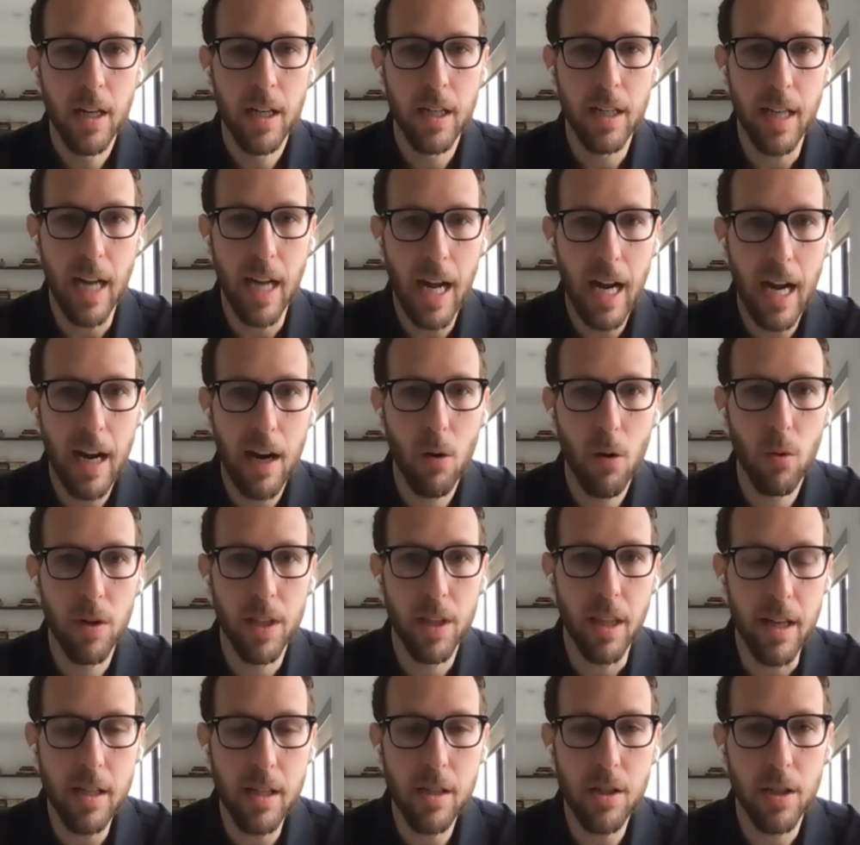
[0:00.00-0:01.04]
Now with
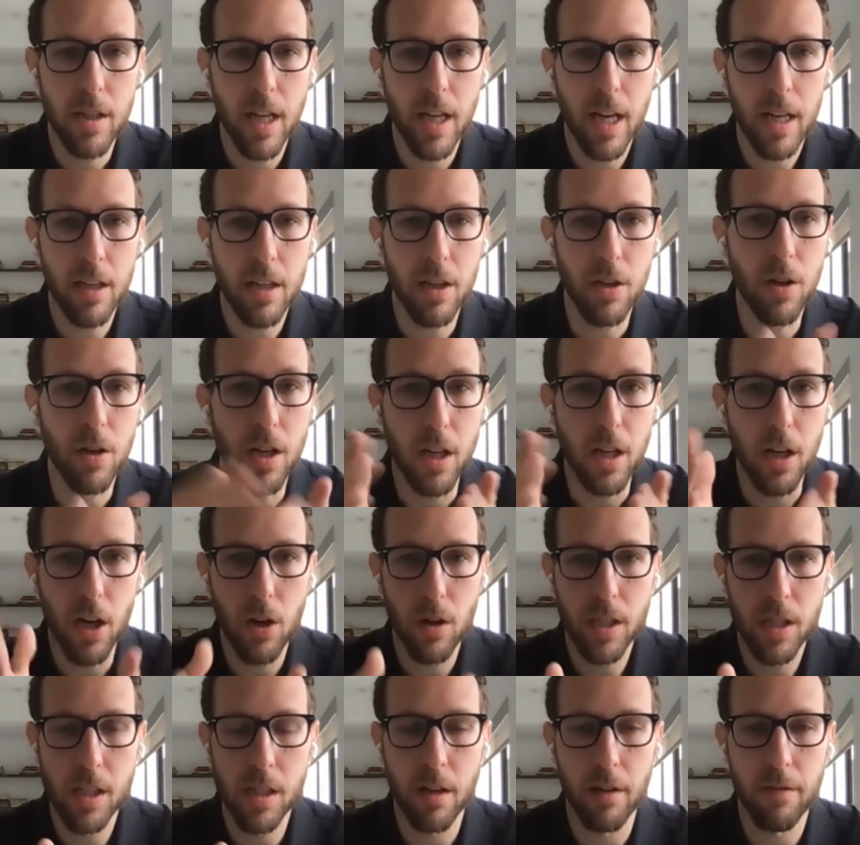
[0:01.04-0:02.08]
the internet, you can go
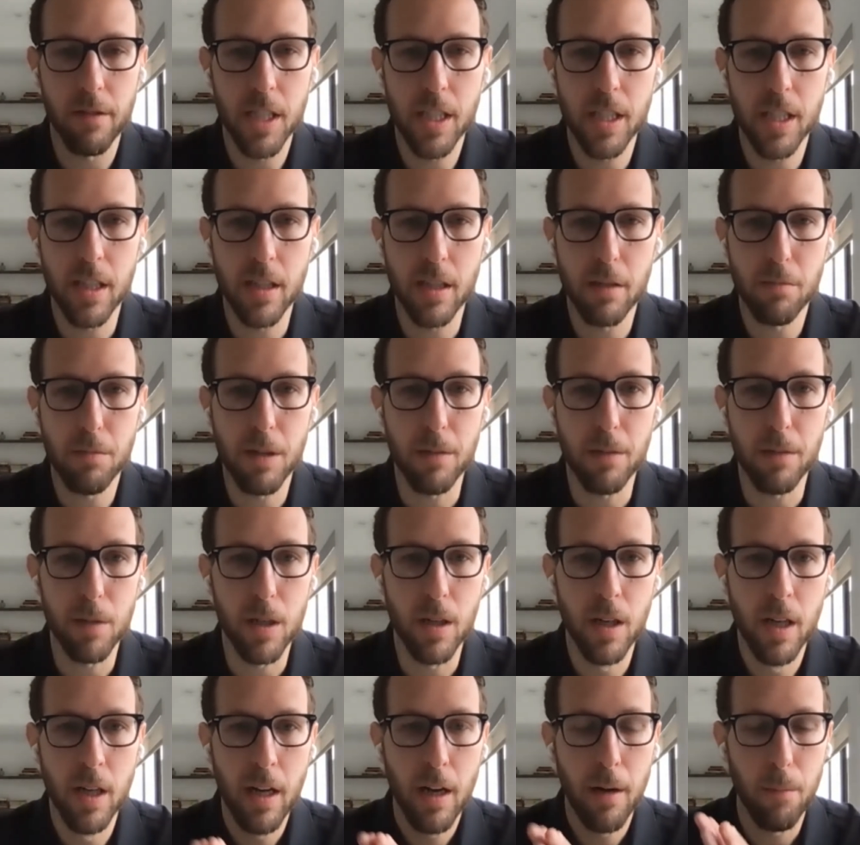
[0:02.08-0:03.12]
and service these
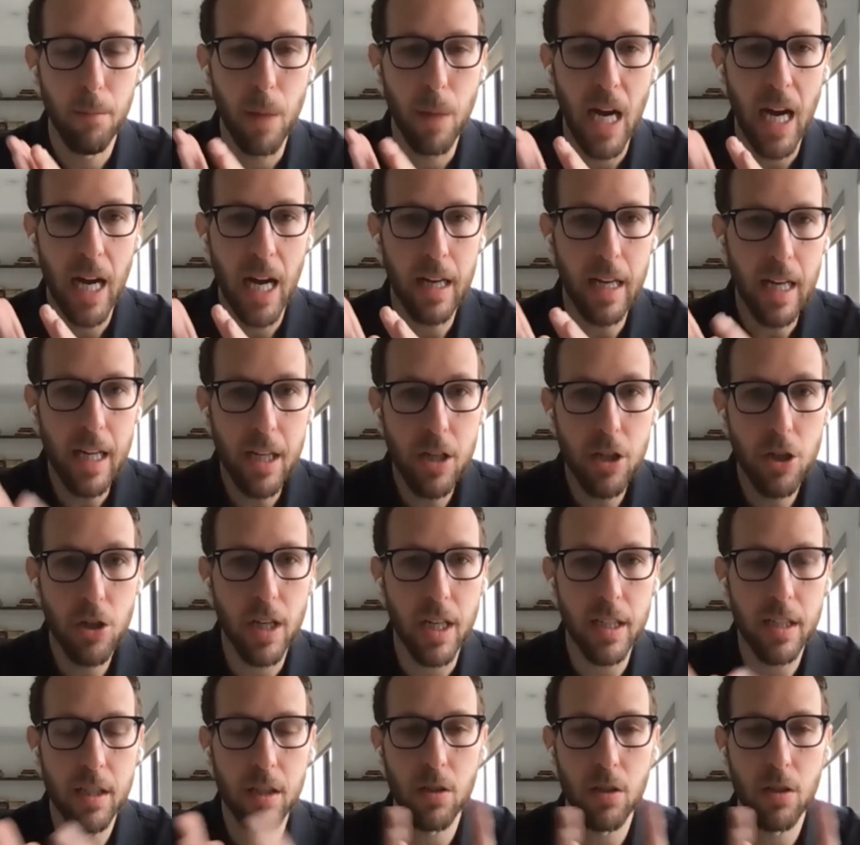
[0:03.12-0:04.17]
people by
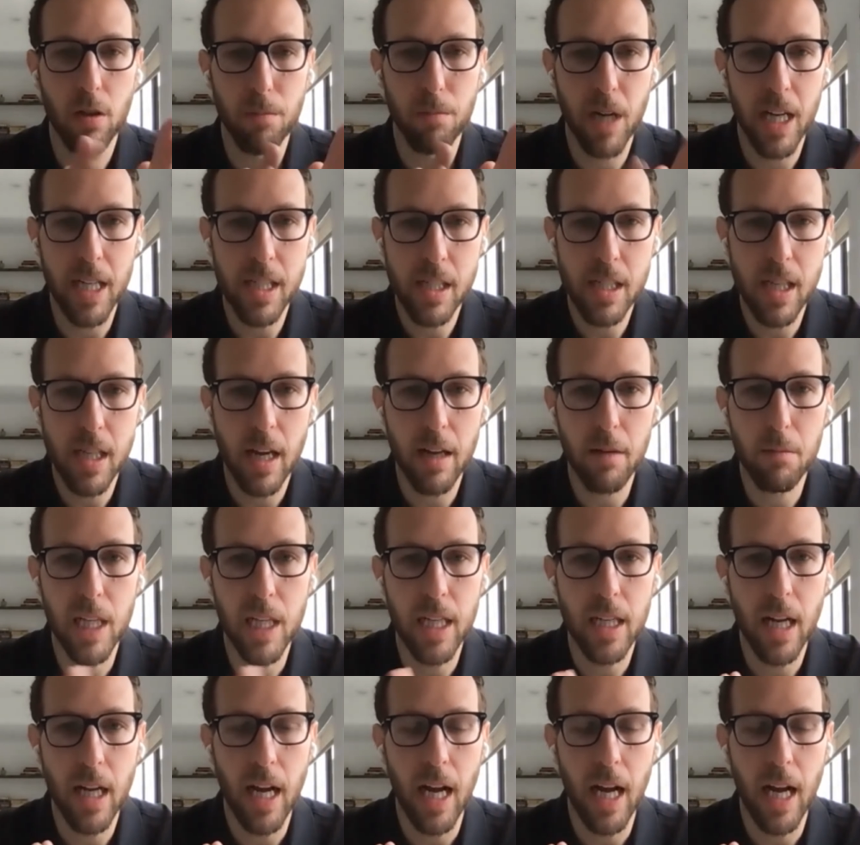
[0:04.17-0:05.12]
interest or by segment.